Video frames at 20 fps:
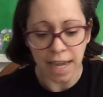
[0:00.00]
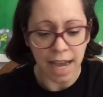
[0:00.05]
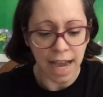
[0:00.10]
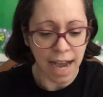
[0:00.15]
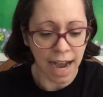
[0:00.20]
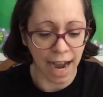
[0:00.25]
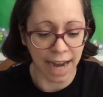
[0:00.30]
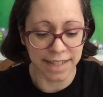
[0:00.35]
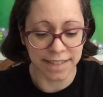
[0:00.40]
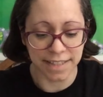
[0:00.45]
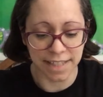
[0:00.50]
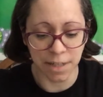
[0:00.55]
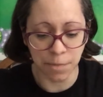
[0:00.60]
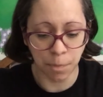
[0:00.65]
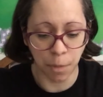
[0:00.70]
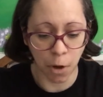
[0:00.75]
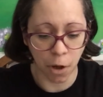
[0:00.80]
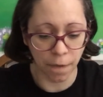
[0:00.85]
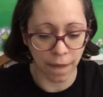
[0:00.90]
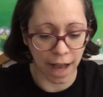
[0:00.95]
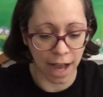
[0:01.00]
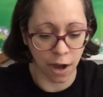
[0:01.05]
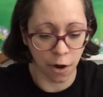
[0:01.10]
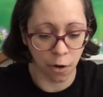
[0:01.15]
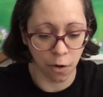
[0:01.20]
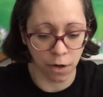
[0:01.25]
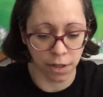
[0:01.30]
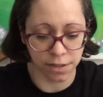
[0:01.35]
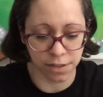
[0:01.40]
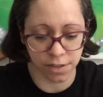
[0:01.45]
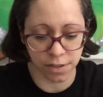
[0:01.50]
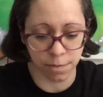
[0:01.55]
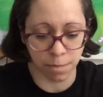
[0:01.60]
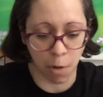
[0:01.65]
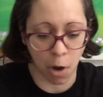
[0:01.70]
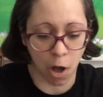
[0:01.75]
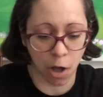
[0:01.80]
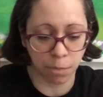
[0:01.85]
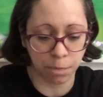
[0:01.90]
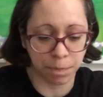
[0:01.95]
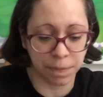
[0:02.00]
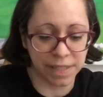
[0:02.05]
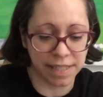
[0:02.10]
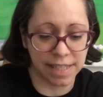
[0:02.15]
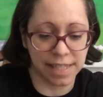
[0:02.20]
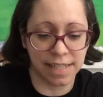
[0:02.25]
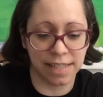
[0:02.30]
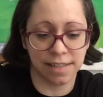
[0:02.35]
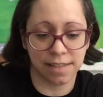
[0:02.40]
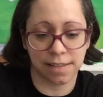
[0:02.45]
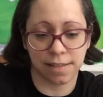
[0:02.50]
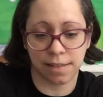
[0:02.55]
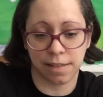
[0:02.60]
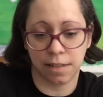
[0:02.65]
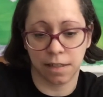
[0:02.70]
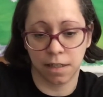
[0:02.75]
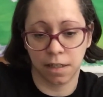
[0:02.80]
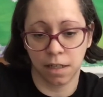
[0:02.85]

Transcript: I did pull out a small piece